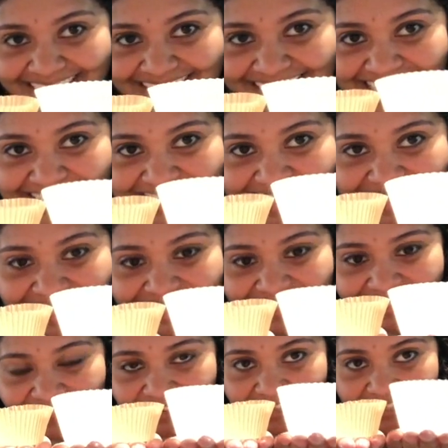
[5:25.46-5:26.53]
Can you see the
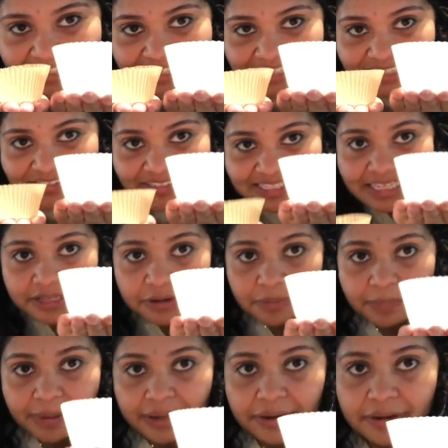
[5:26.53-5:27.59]
difference? So it's a little
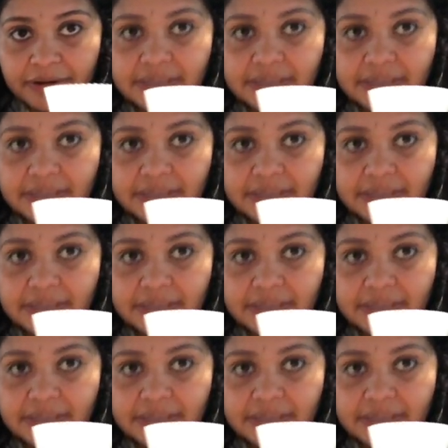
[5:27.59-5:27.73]
bigger.